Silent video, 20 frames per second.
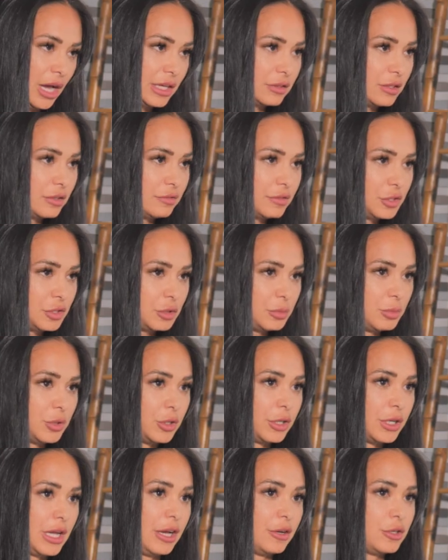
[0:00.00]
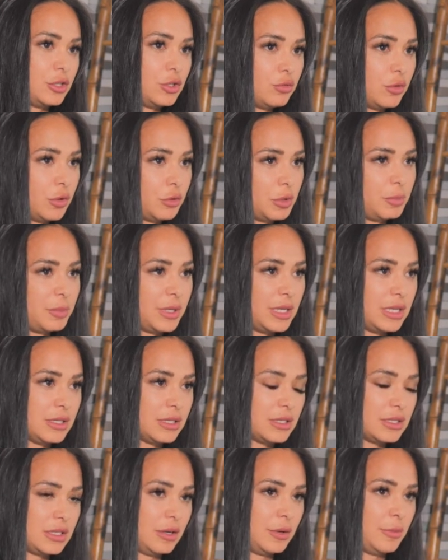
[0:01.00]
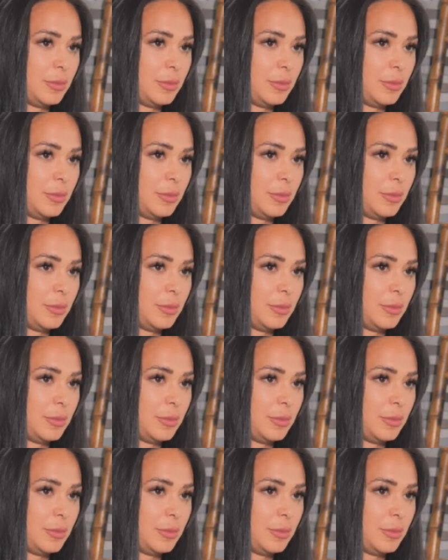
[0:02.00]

I love in your book how you wrote a piece